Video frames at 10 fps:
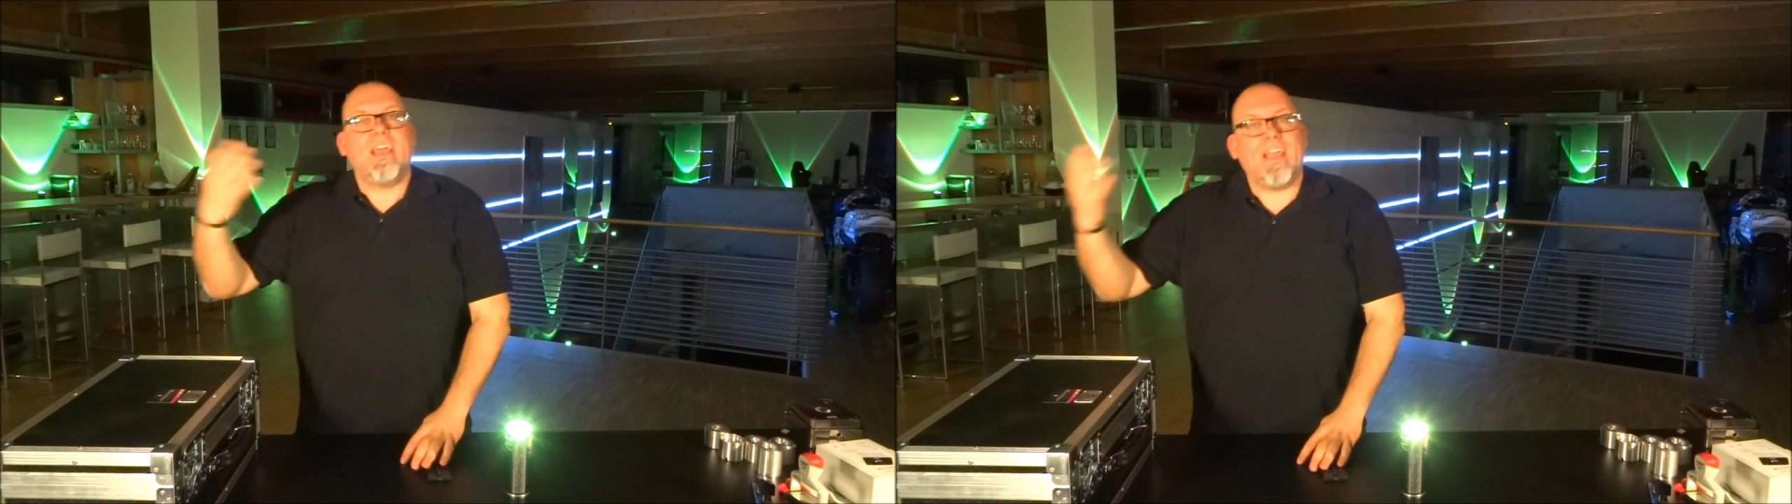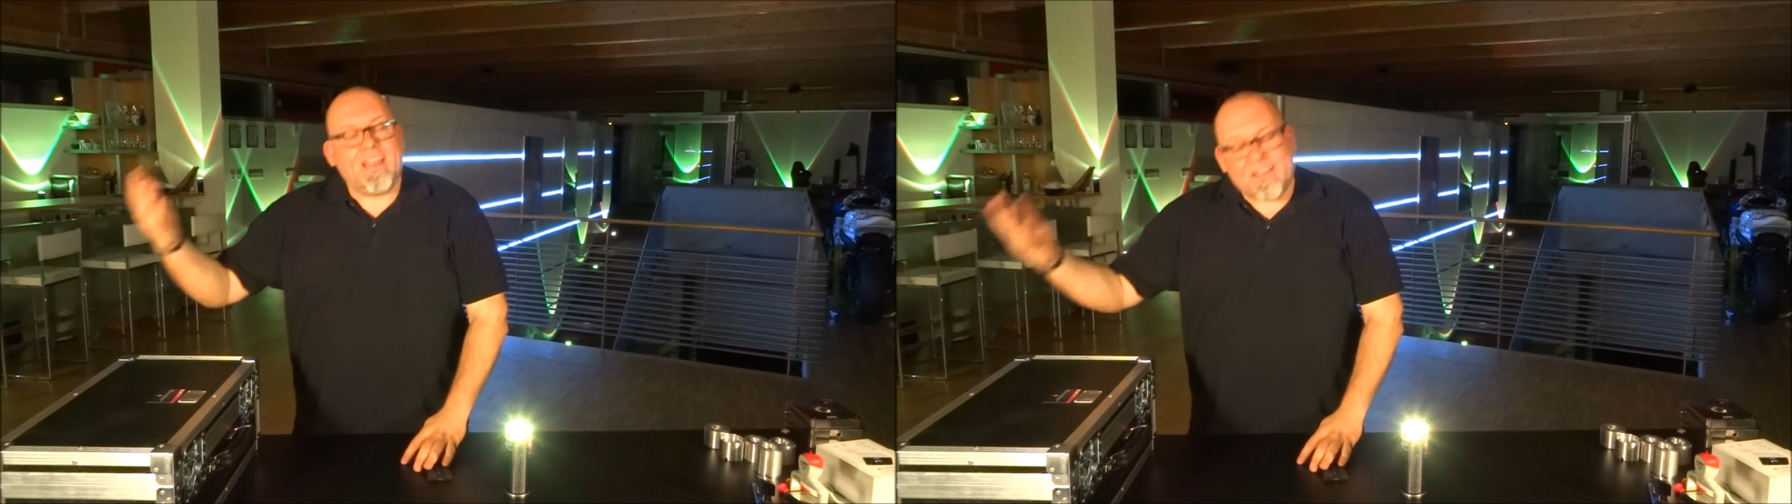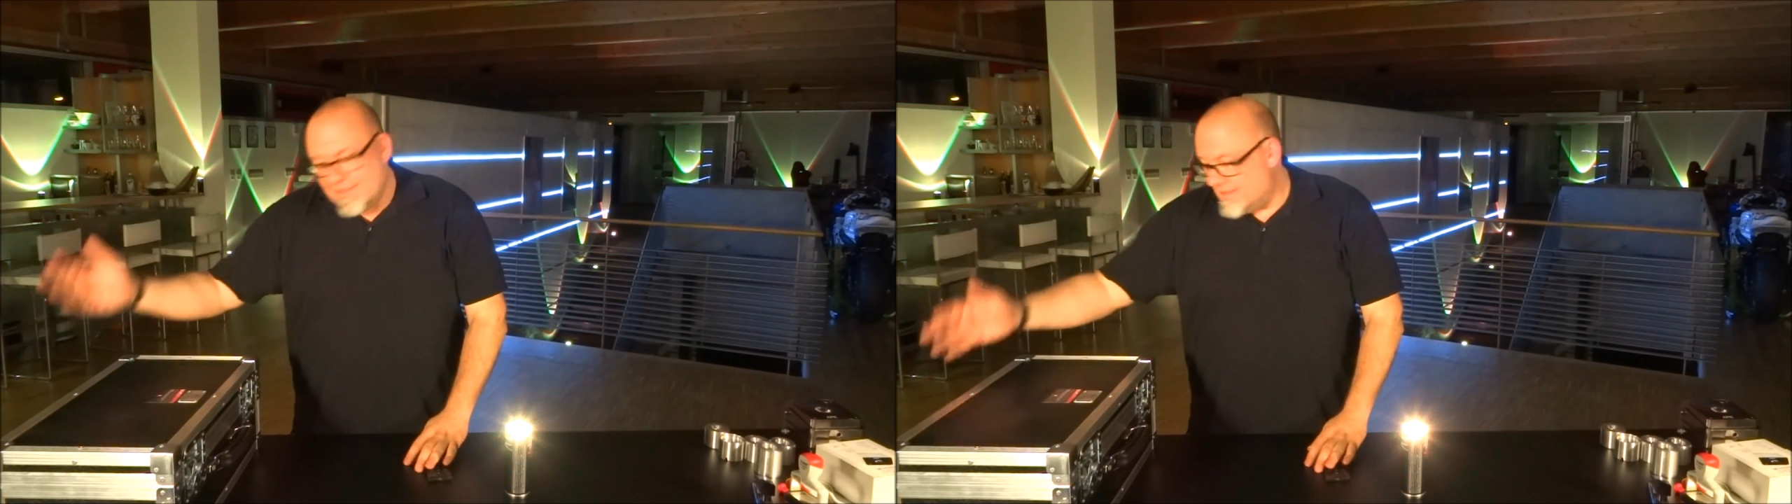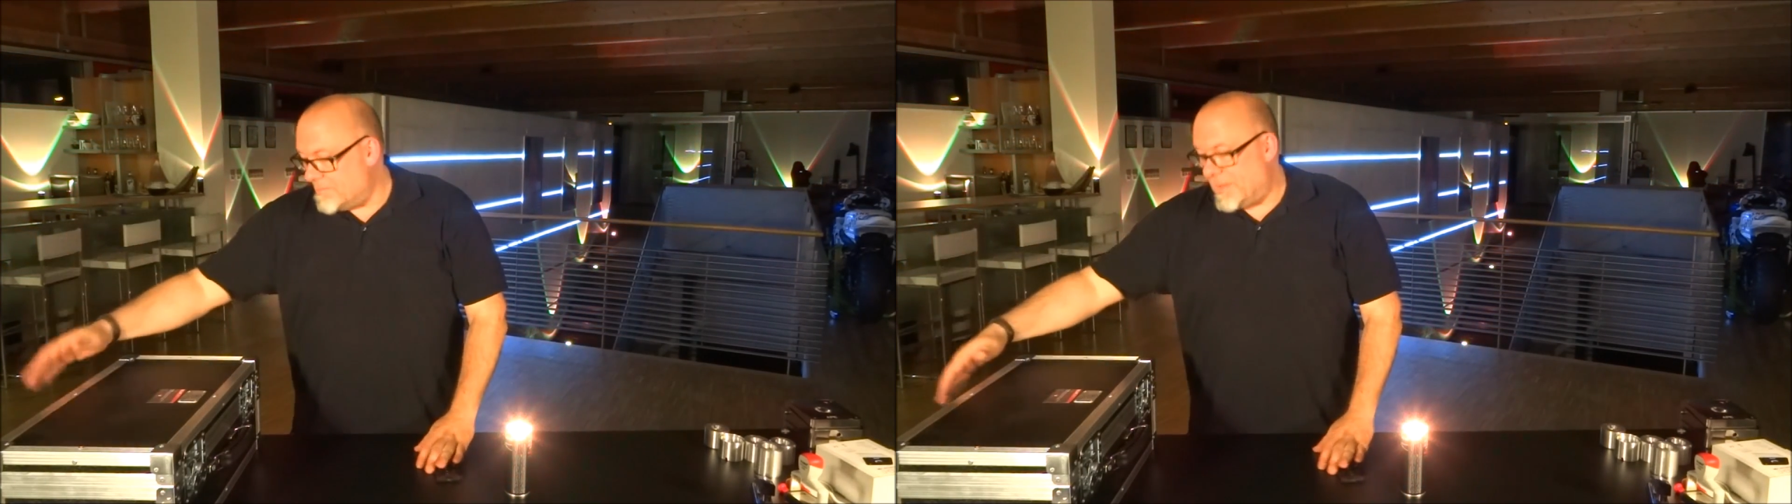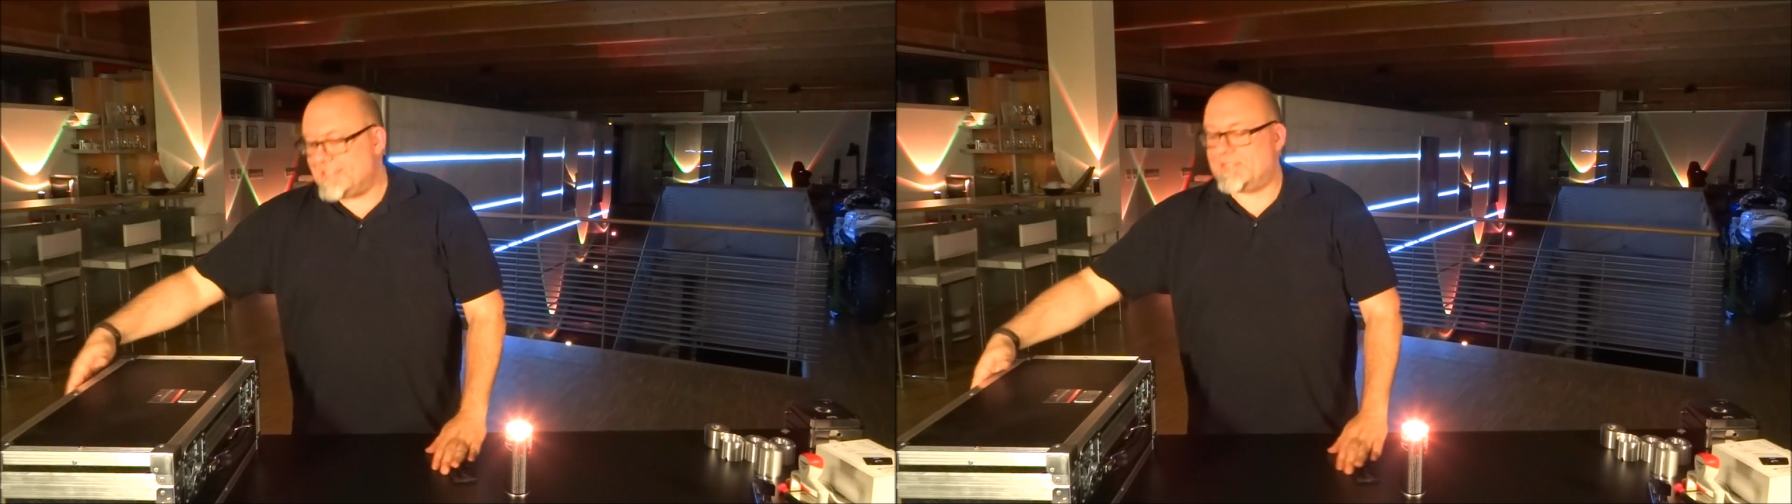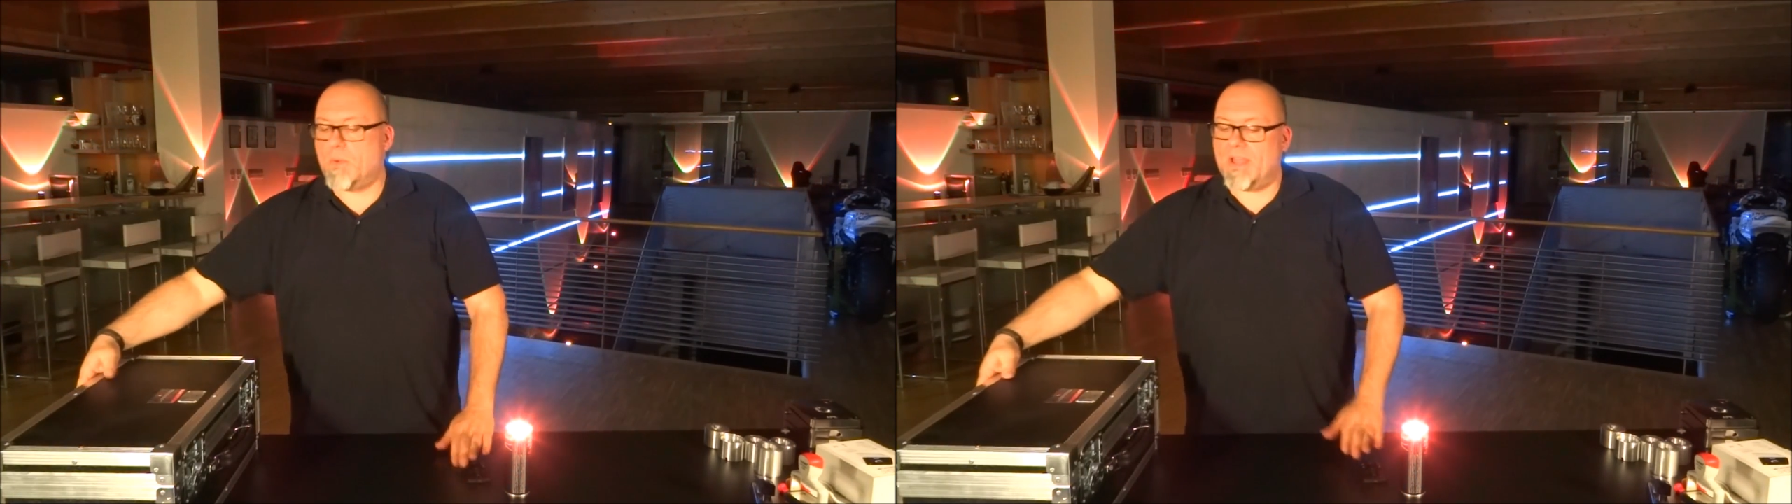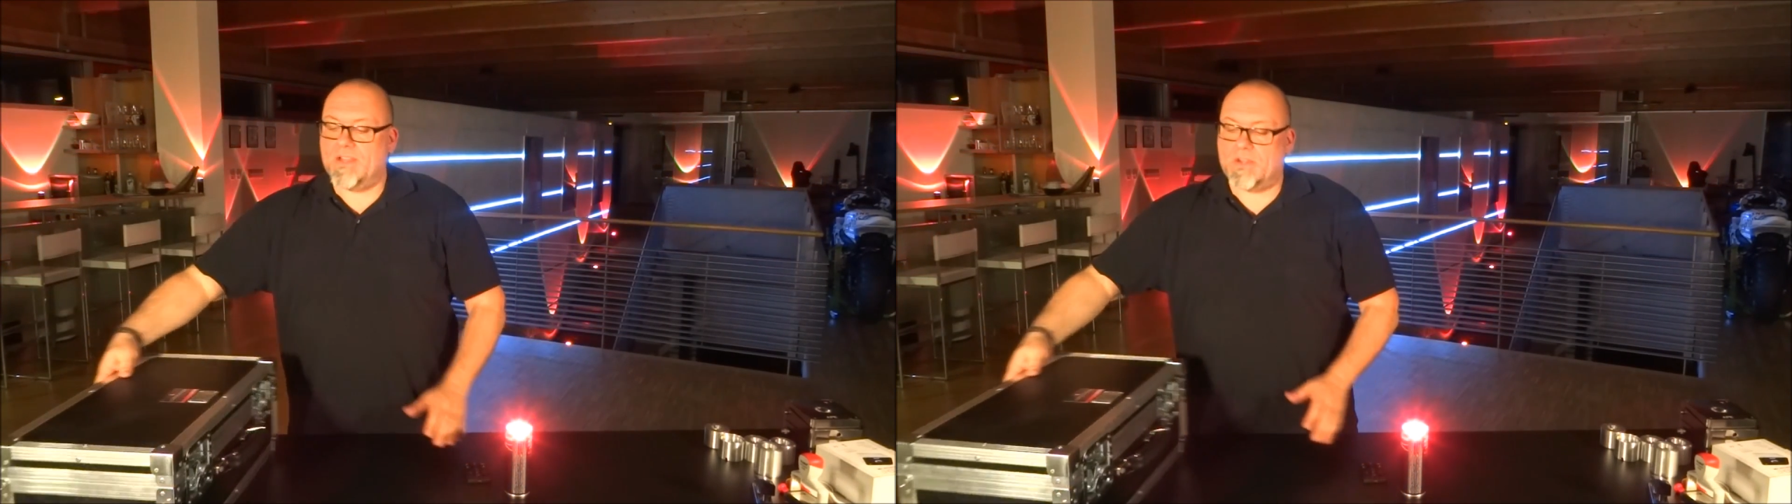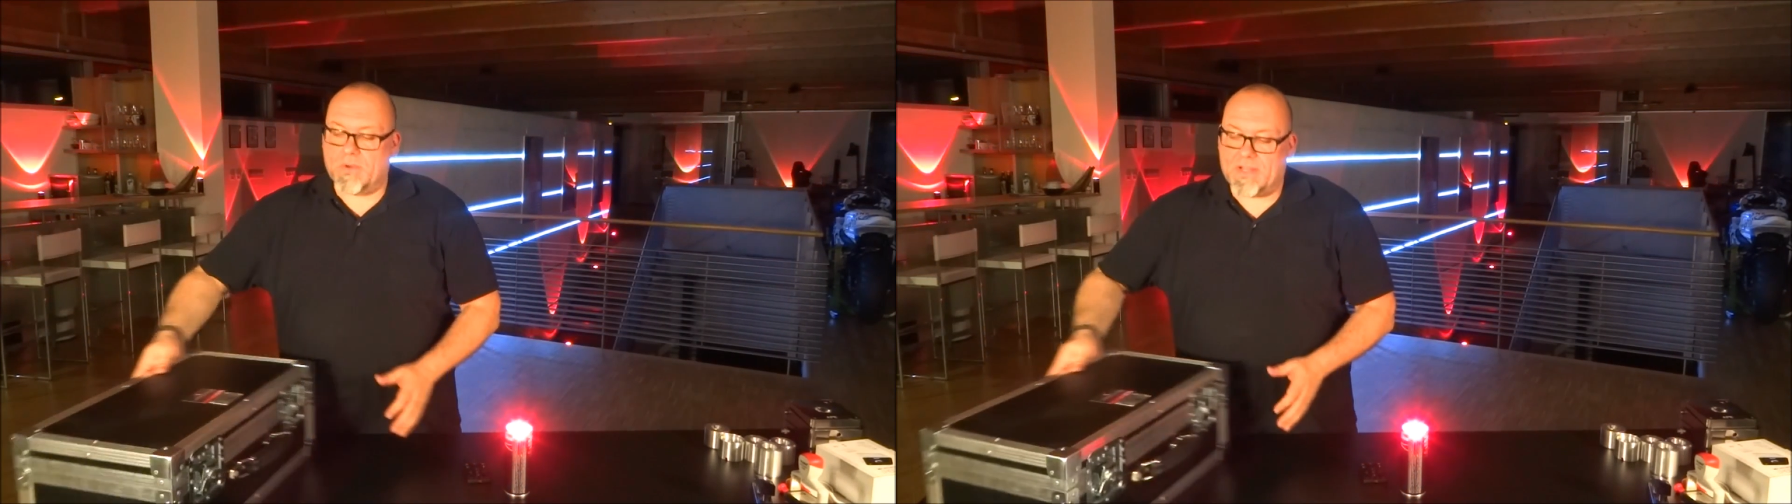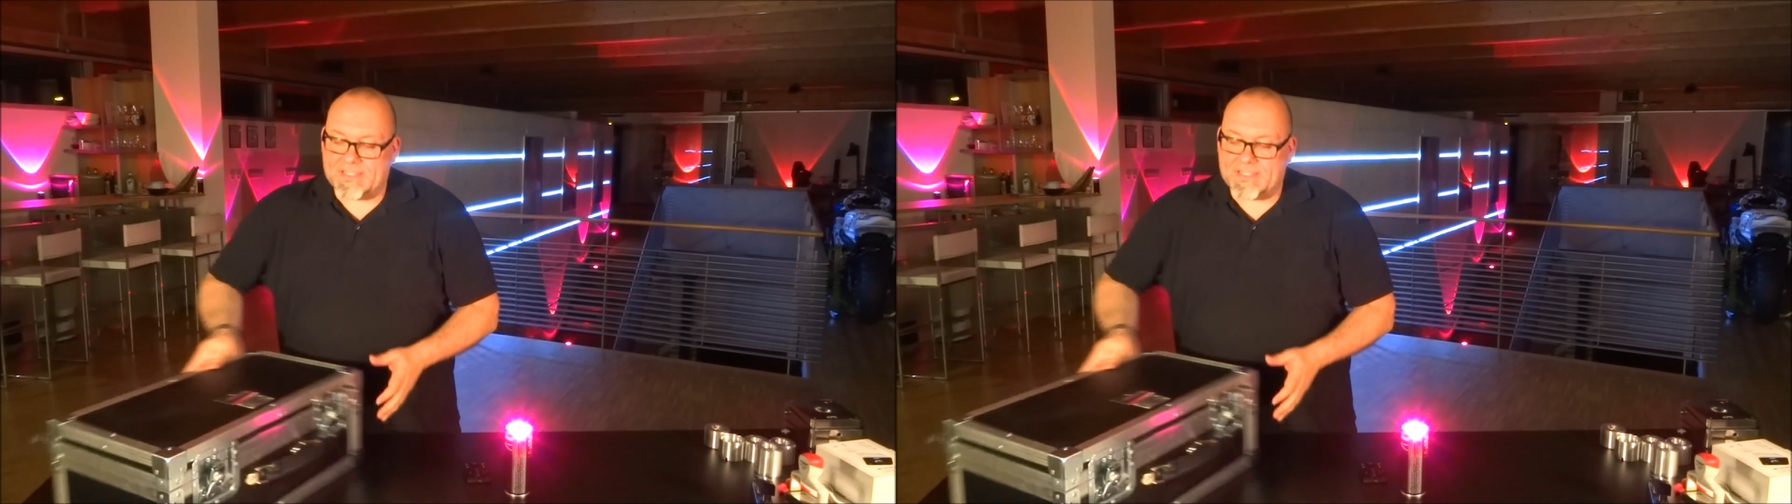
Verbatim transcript: Uh, the best way to do it